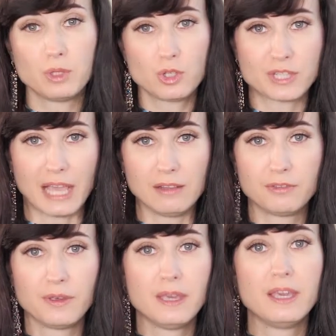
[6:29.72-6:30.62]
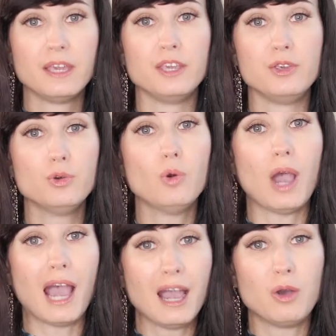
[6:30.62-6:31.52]
yourself, you
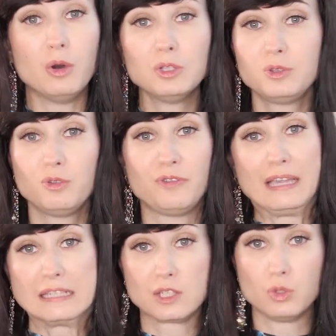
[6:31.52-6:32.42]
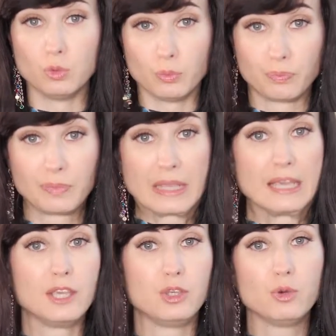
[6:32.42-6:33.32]
are on to phase 2.
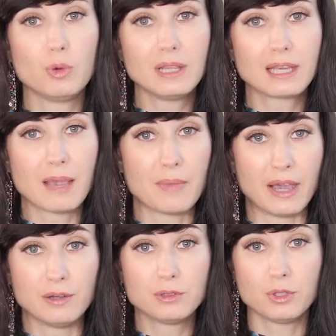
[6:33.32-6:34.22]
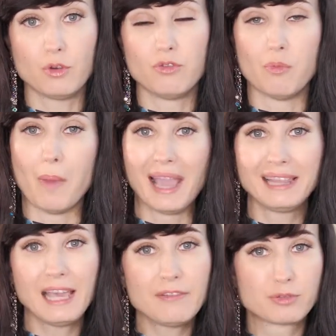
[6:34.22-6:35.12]
You will come out of My
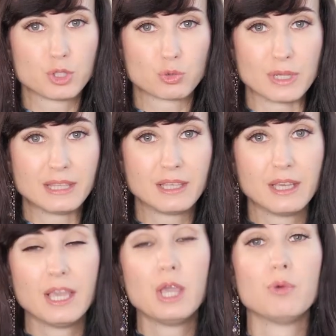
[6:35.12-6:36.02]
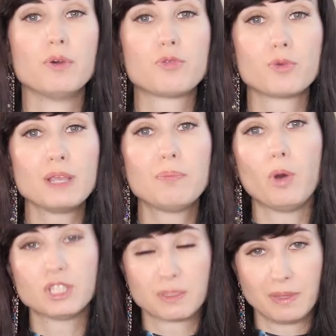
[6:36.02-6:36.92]
Life Retreat with 3
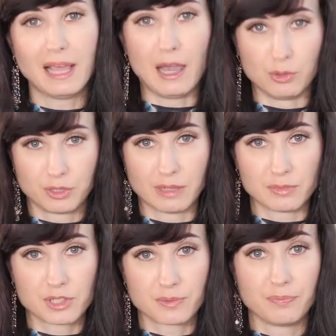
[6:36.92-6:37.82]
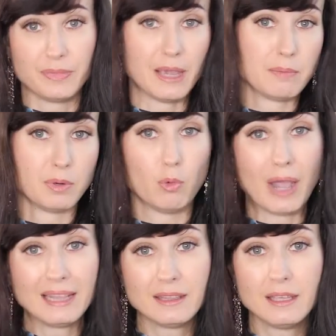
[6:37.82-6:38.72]
possible outcomes. Number 1,